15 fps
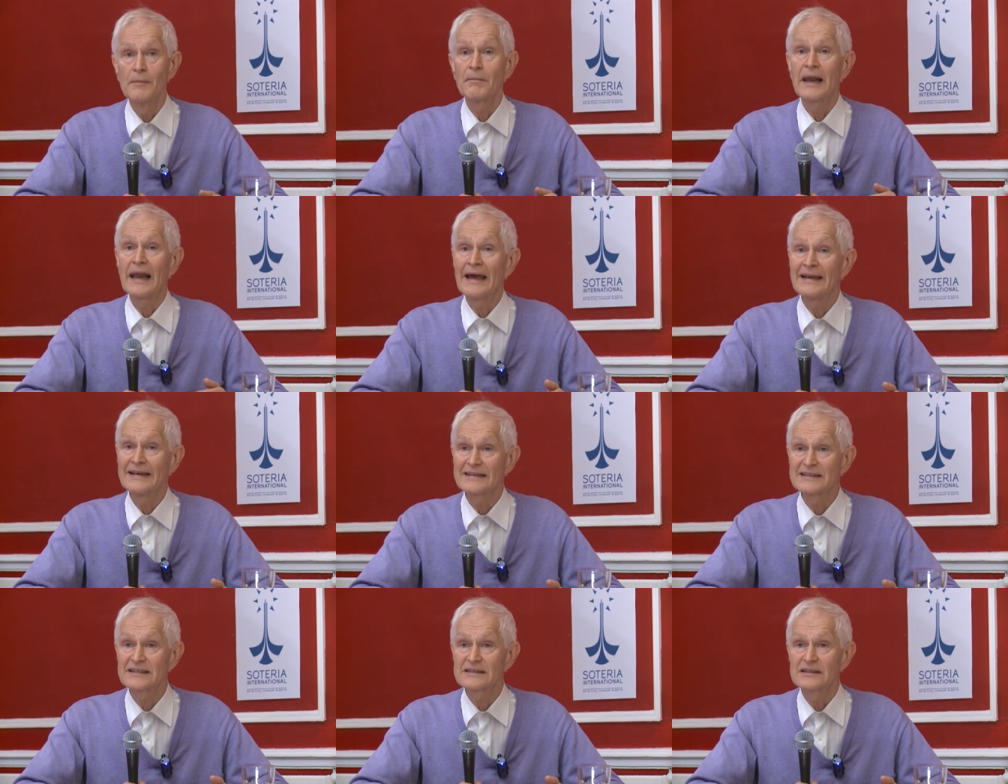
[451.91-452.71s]

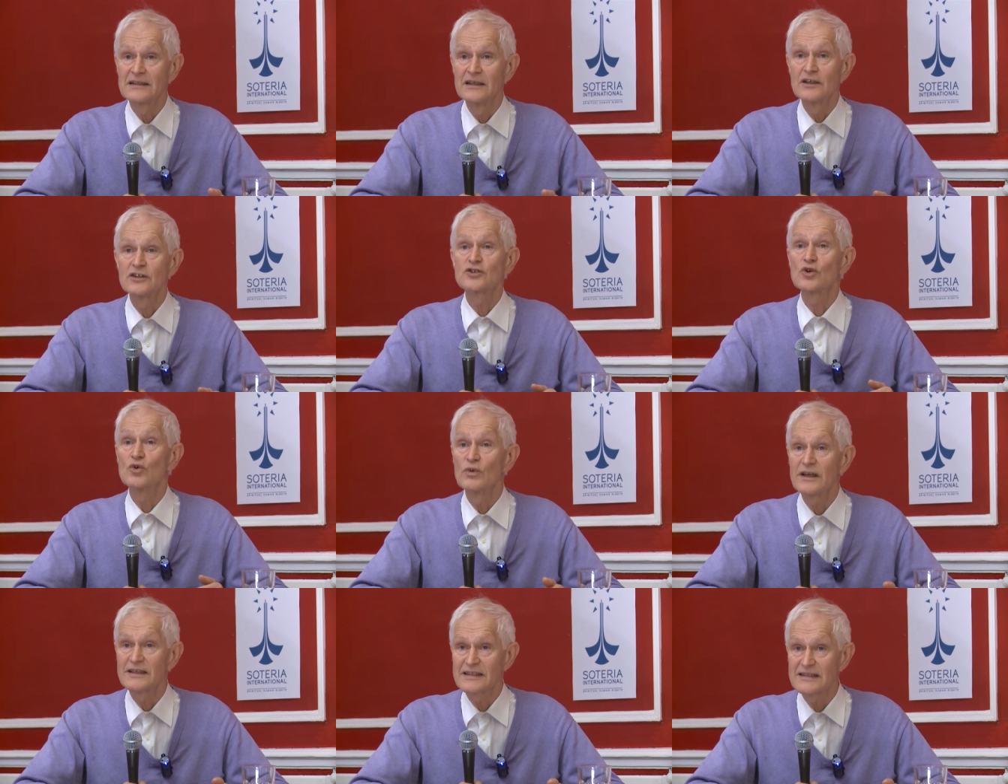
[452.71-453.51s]
planets,
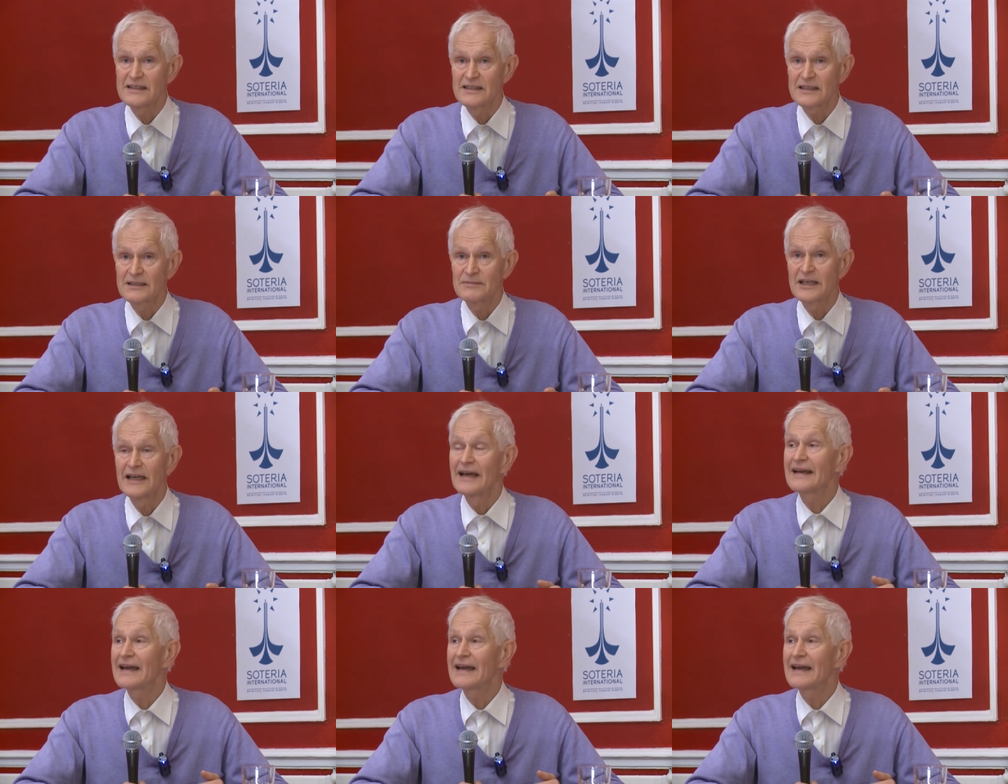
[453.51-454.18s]
solar systems,